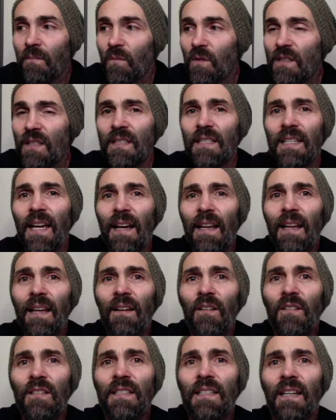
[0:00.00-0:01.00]
was it
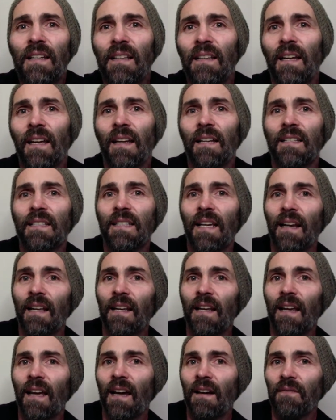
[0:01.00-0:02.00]
Saturday or Sunday?
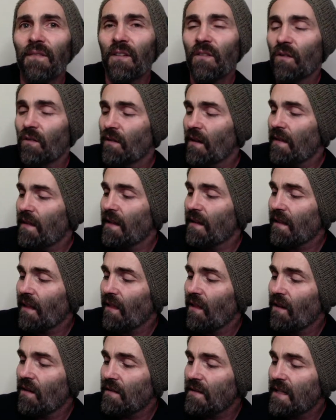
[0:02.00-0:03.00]
Saturday afternoon, I think the
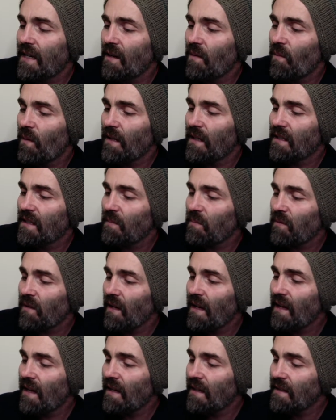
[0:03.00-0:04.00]
lockdown went into
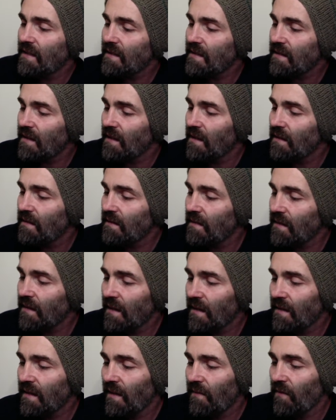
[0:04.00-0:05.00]
place. I
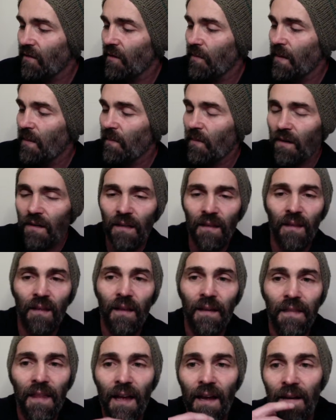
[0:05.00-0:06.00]
can never remember anything
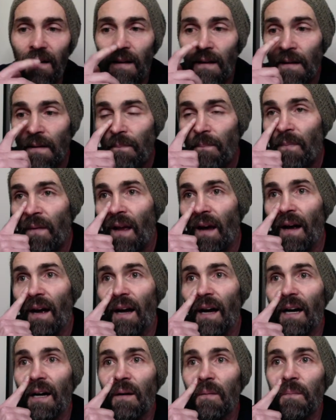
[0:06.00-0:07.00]
like that.
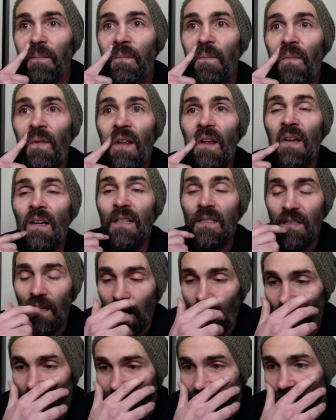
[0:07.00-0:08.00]
So
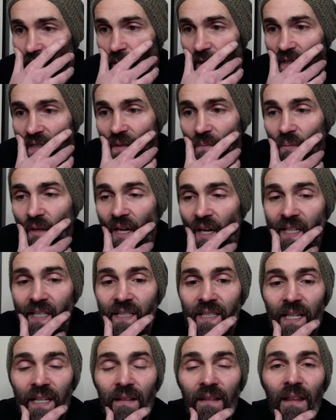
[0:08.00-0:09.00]
lockdown went into
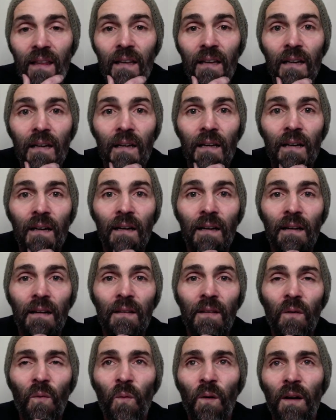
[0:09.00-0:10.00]
place at
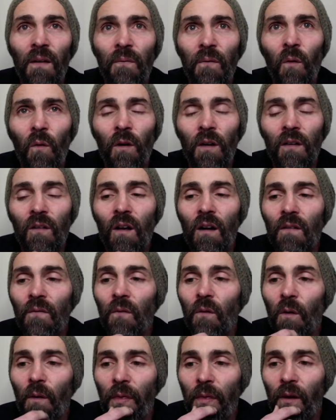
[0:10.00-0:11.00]
the 3 or 4
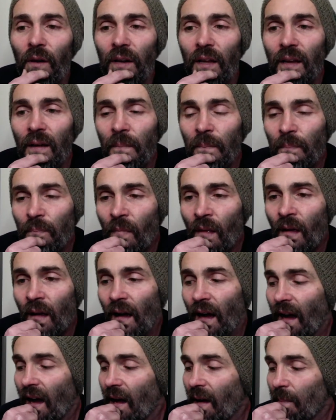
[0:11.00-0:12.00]
o'clock, 4:30.
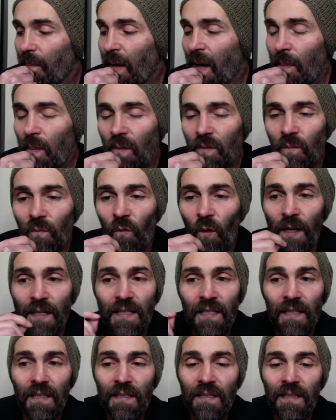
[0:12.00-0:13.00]

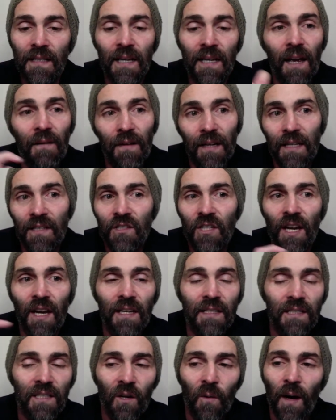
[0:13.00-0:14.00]
Residents didn't have any
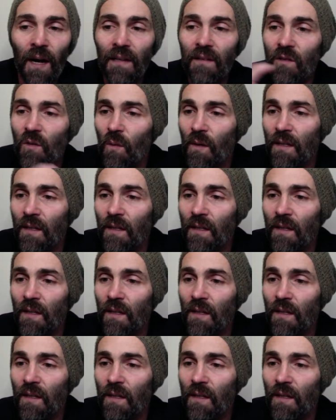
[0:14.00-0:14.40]
chance to go out and